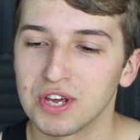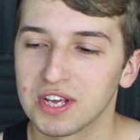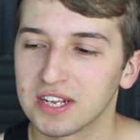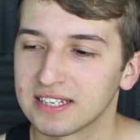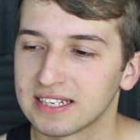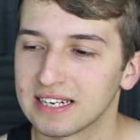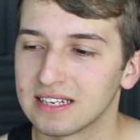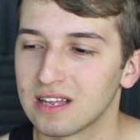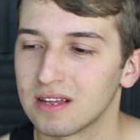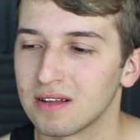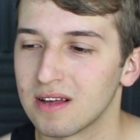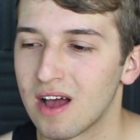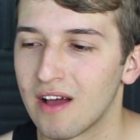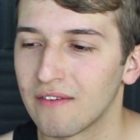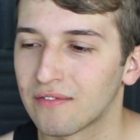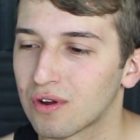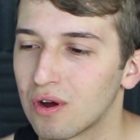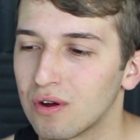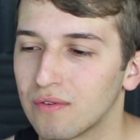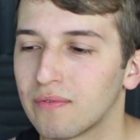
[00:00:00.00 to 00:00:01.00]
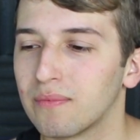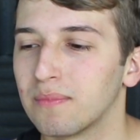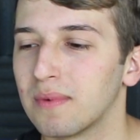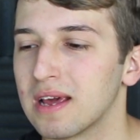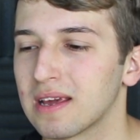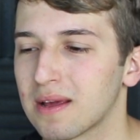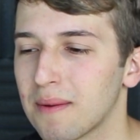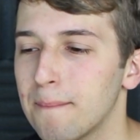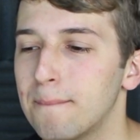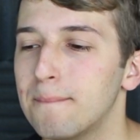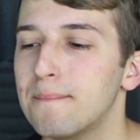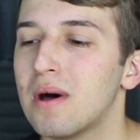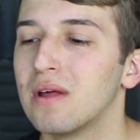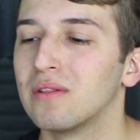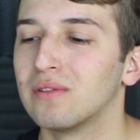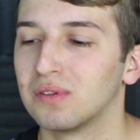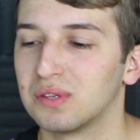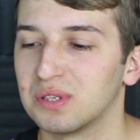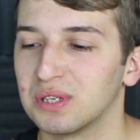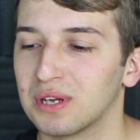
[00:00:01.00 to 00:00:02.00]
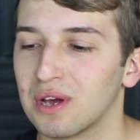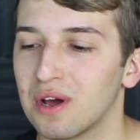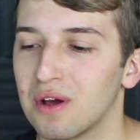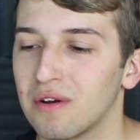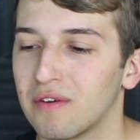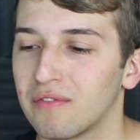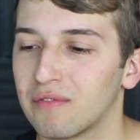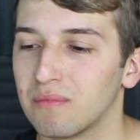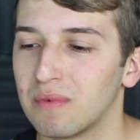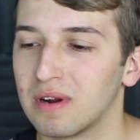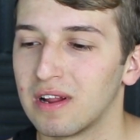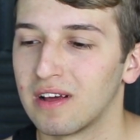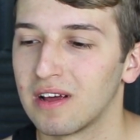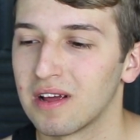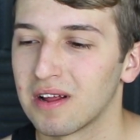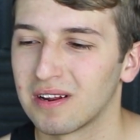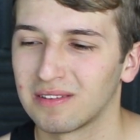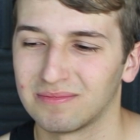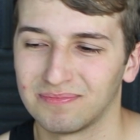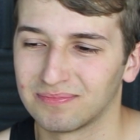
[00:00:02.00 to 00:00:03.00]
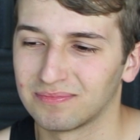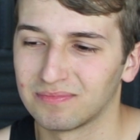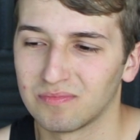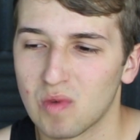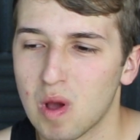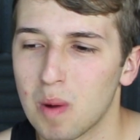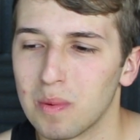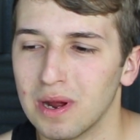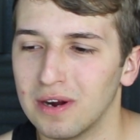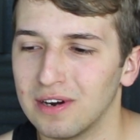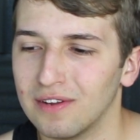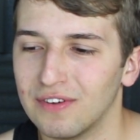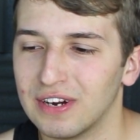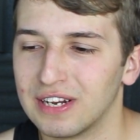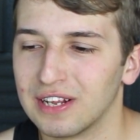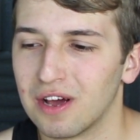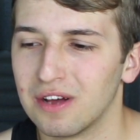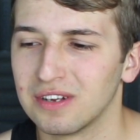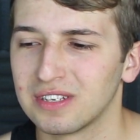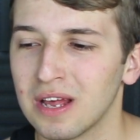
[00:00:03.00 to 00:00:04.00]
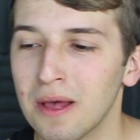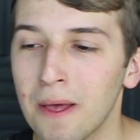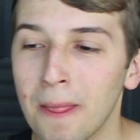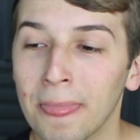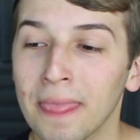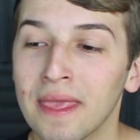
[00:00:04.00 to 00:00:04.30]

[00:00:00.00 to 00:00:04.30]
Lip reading: you can see that I've got from like months ago from when I uploaded videos.